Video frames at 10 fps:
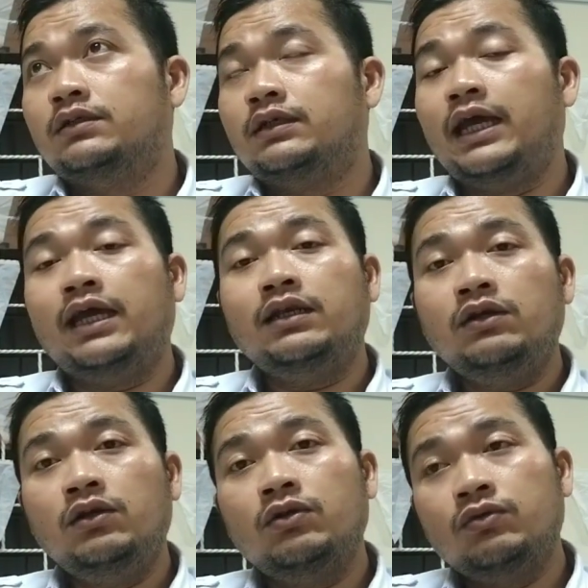
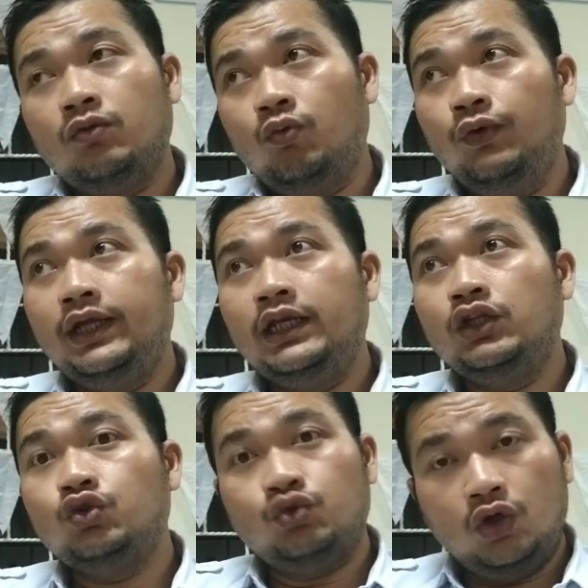Then we
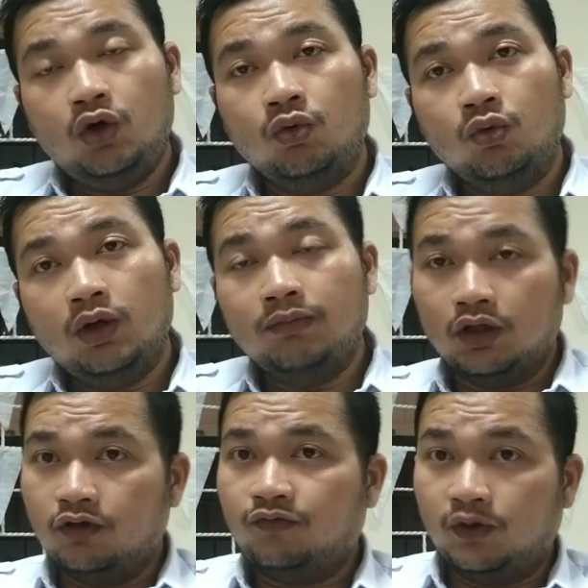need to know
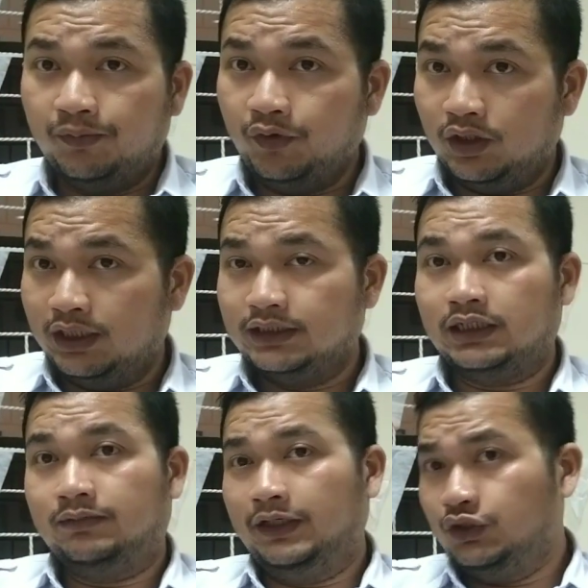about the formula
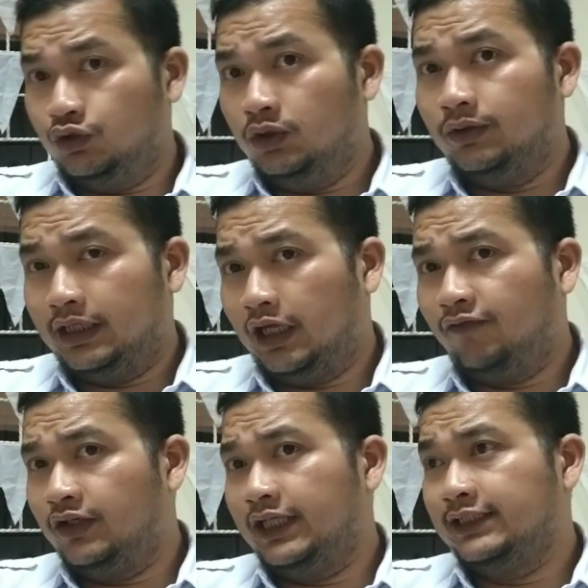itself. As you know that
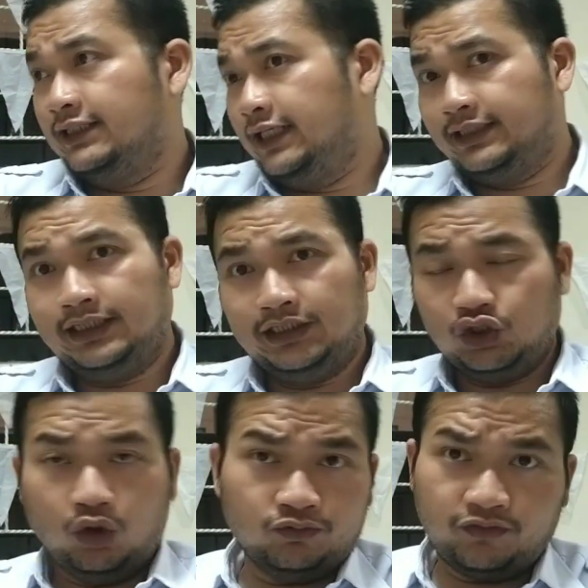every tense has its
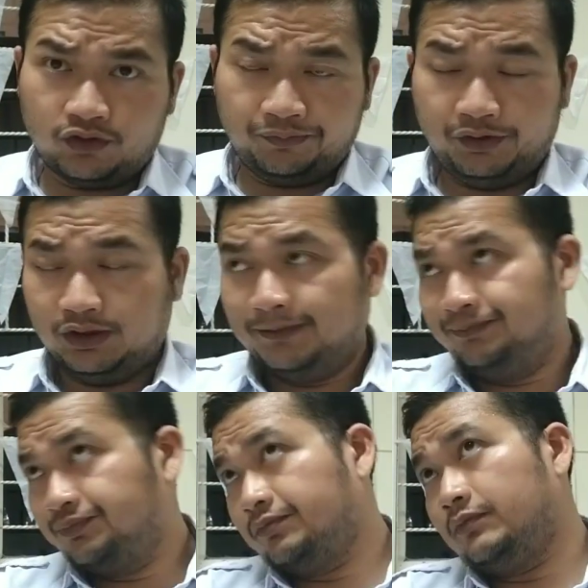own formula,
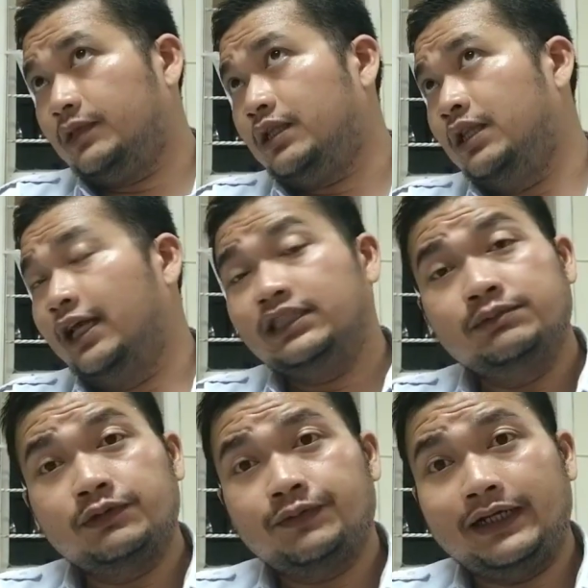like
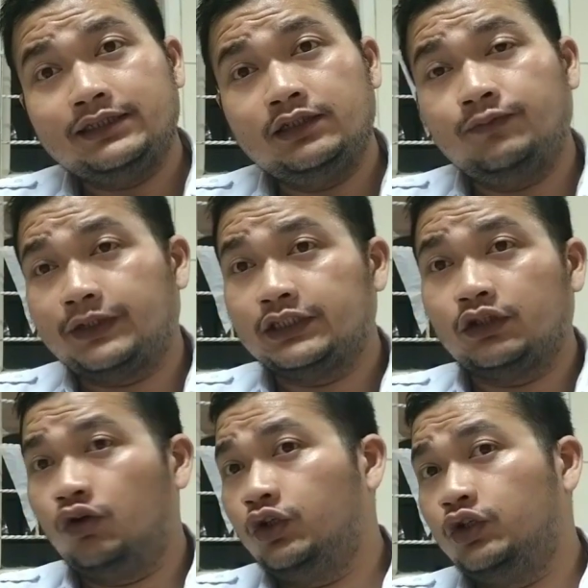simple present or
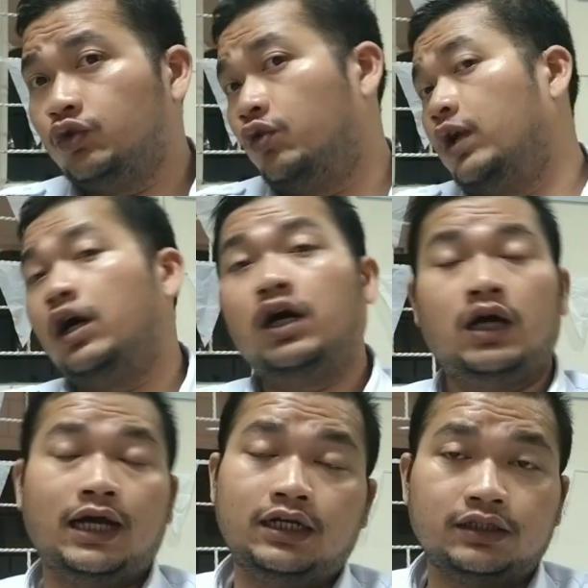present continuous on
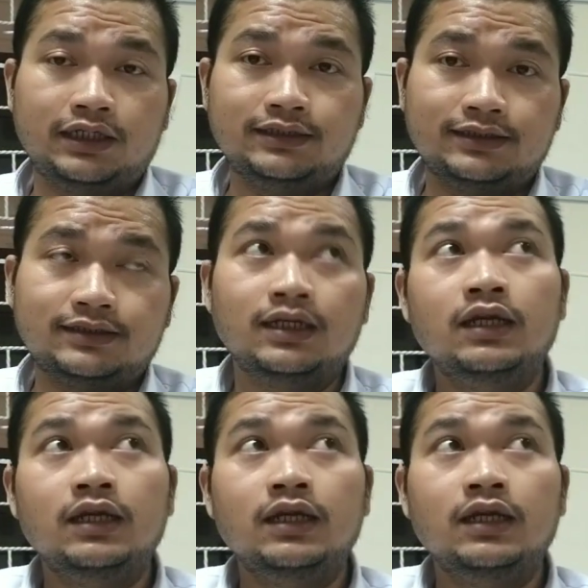other tenses.